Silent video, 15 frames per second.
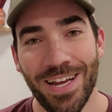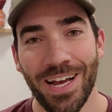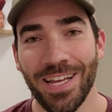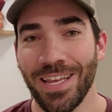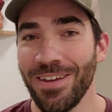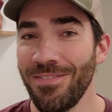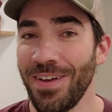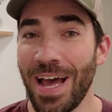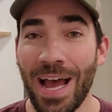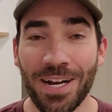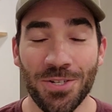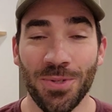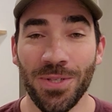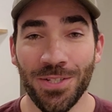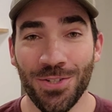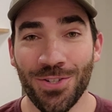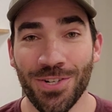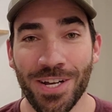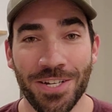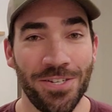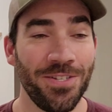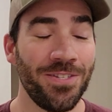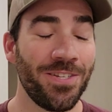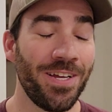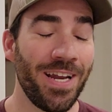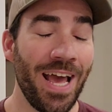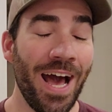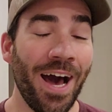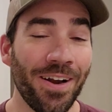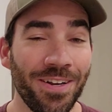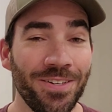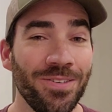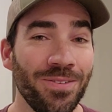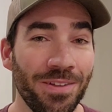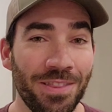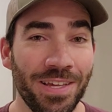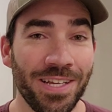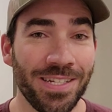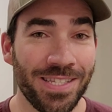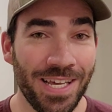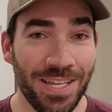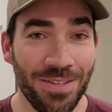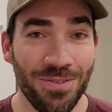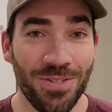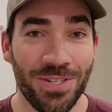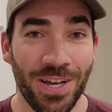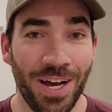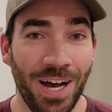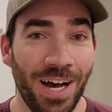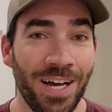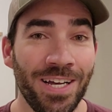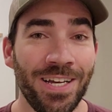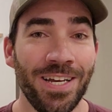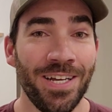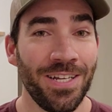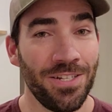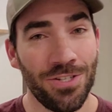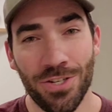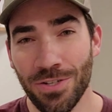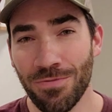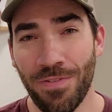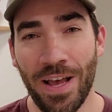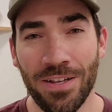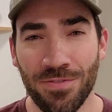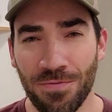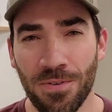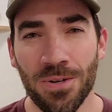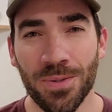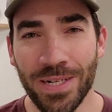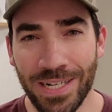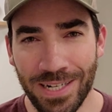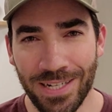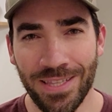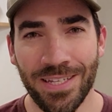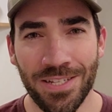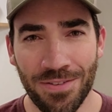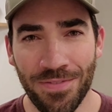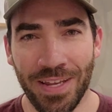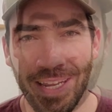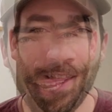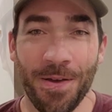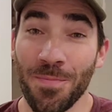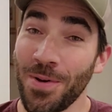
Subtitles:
I give actual instructions on how to do the things that you saw, just fast forwarded in this video.